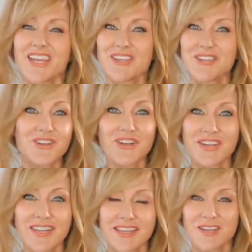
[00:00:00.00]
You don't
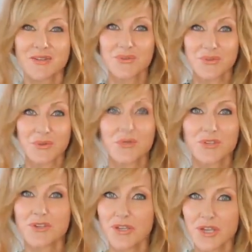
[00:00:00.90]
need that at all.
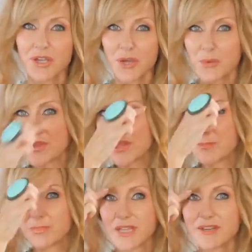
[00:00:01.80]
You can go with a
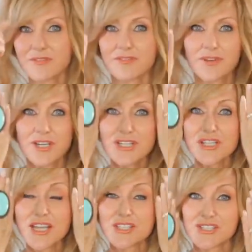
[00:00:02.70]
blunt
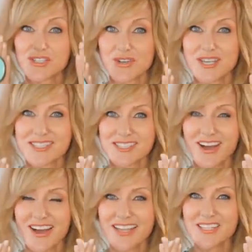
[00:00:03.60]
fringe and straight
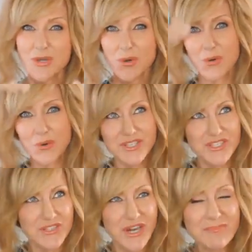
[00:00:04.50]
sides, or a
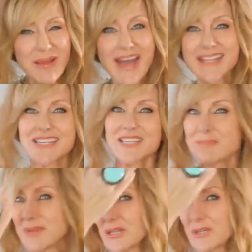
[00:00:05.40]
straight part down the
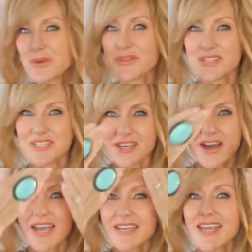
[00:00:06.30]
middle or on the
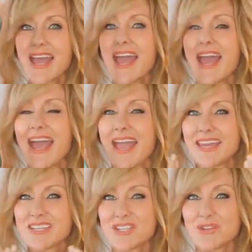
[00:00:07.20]
side,
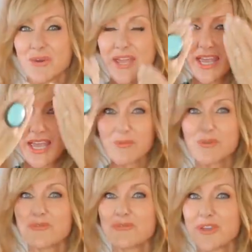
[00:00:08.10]
and your hair
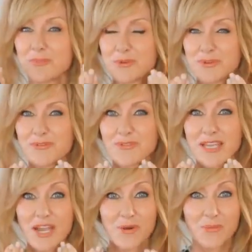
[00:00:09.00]
will fit
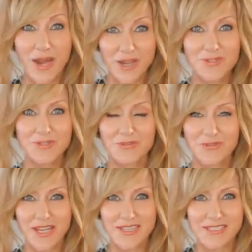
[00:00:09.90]
beautifully around your
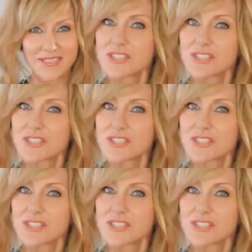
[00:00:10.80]
face.